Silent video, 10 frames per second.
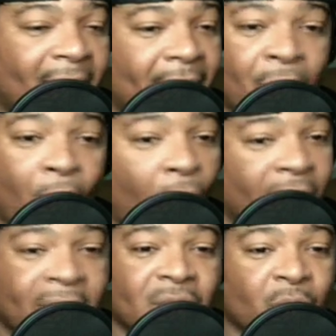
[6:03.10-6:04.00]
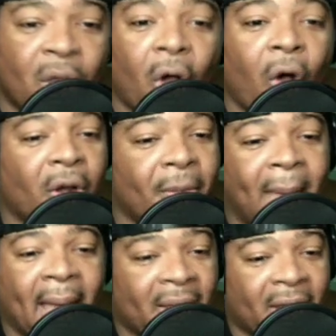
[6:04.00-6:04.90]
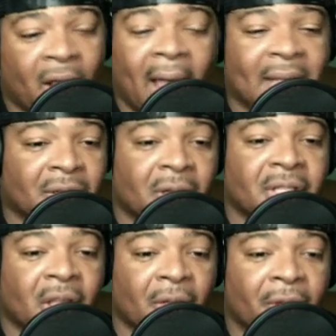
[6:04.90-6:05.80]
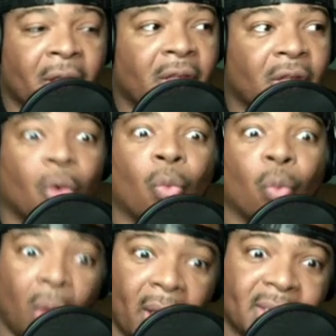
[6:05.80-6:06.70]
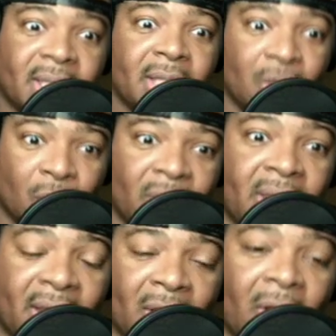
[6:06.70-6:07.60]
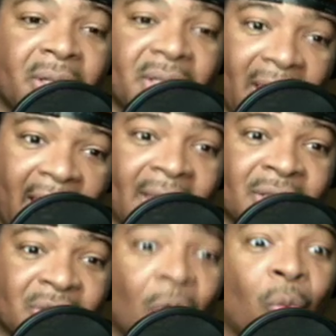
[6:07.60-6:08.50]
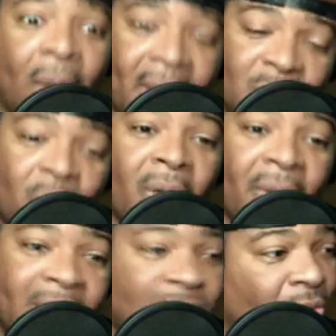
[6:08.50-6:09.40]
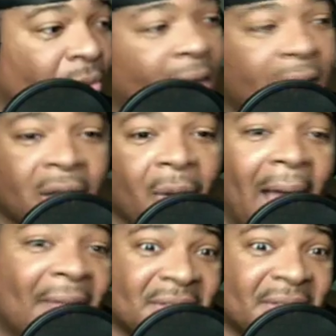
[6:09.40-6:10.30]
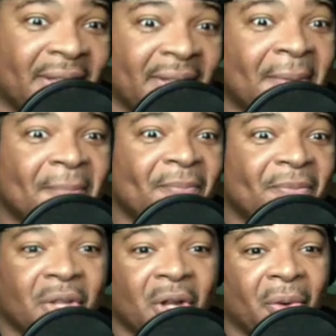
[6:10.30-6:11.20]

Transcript: audience, we automatically are asking ourselves, what is he doing to get all this cash? What is Will into? Obviously, you